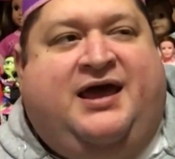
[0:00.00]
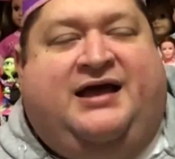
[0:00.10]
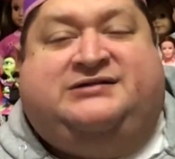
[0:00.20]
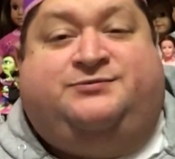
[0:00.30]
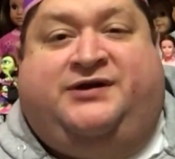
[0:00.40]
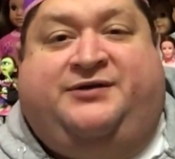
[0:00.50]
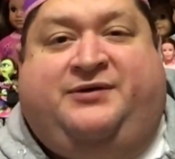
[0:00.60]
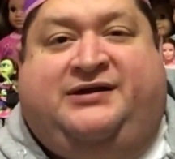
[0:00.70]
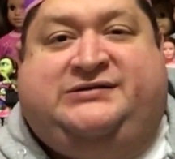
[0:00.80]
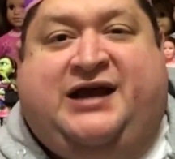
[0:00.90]
It's really,
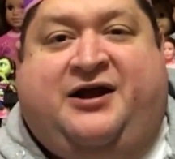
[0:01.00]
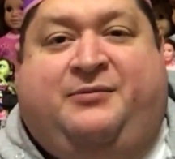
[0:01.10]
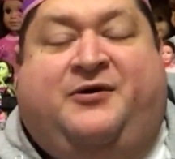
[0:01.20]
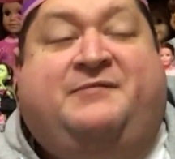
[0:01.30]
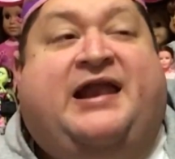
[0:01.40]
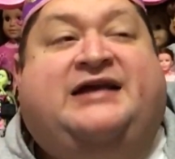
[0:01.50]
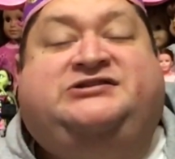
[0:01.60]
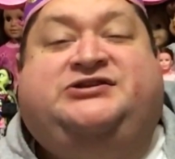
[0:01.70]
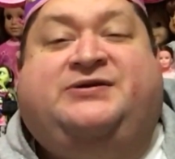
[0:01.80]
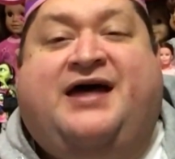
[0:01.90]
really terrible. But I
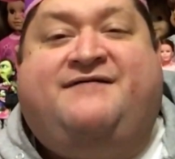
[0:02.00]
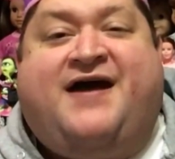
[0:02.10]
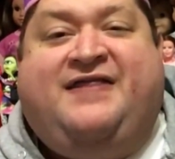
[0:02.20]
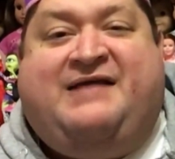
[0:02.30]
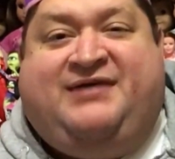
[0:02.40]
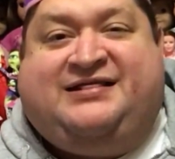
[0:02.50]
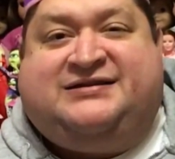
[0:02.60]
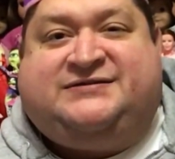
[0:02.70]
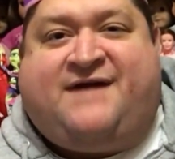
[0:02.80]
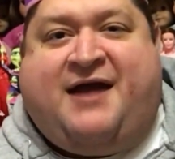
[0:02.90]
do love how they meet
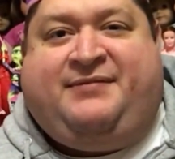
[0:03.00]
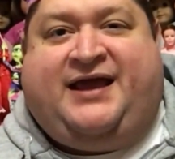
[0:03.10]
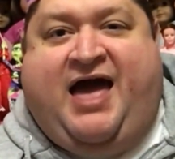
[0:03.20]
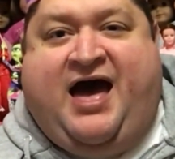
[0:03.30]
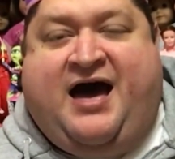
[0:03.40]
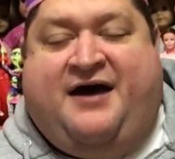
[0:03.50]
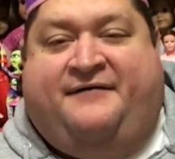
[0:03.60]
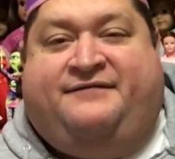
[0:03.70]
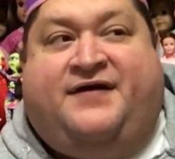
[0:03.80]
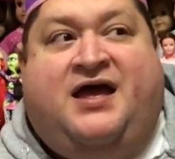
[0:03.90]
this family
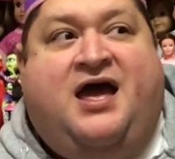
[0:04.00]
of